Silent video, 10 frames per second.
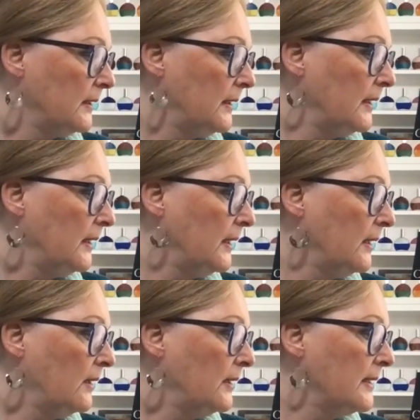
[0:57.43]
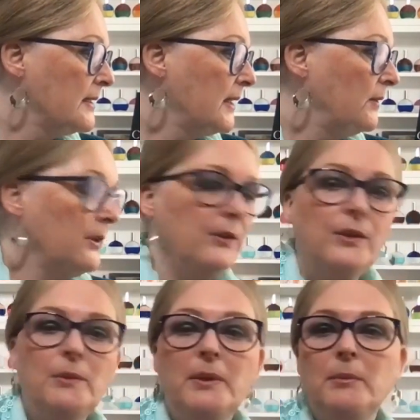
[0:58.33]
yeah, let's have a look.
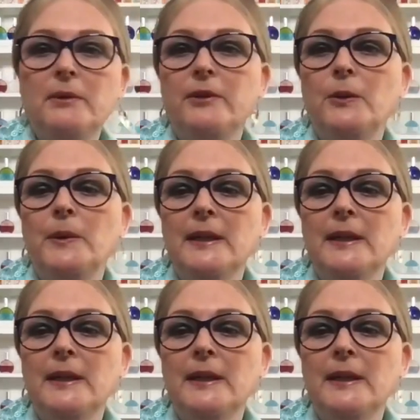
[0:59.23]
Three people viewing.